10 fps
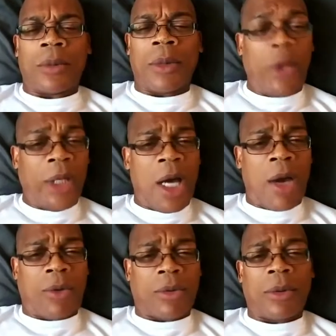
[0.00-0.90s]
Oh, he
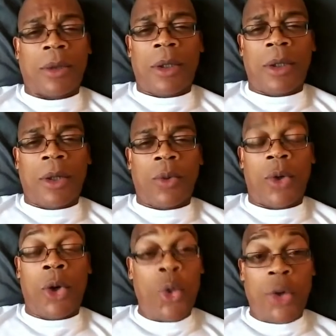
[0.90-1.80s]
gone.
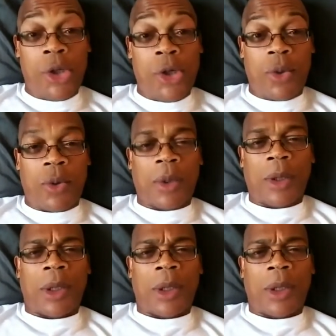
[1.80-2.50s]
Well, who are you?